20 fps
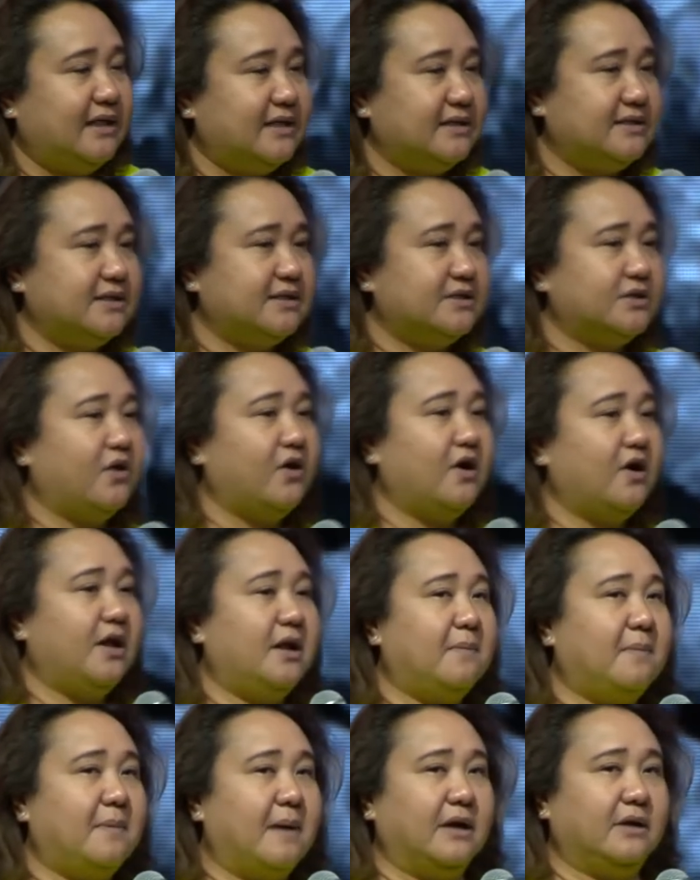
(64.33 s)
And this is
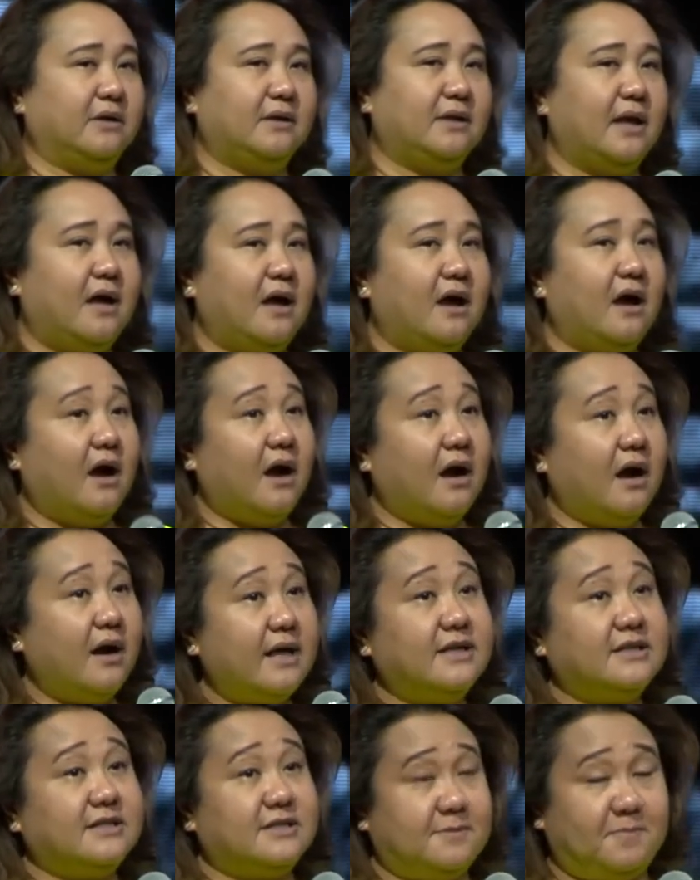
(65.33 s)
all about
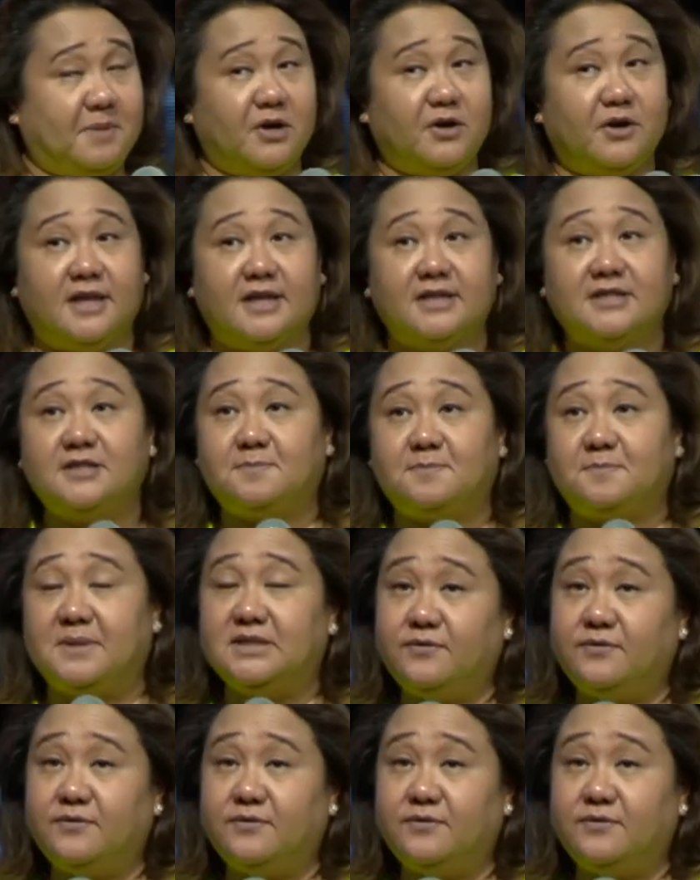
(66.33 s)
our experience